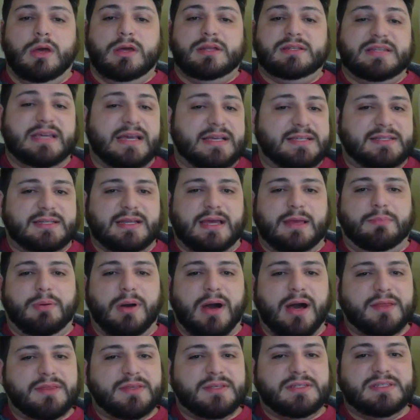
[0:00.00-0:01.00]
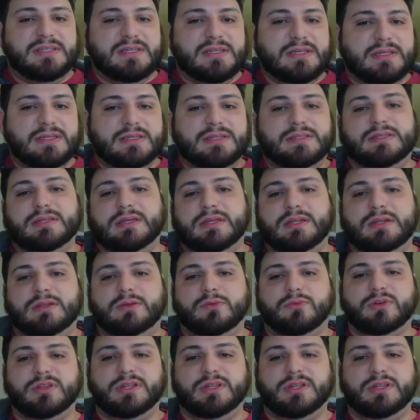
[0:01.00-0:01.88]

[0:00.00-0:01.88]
test hypotheses and the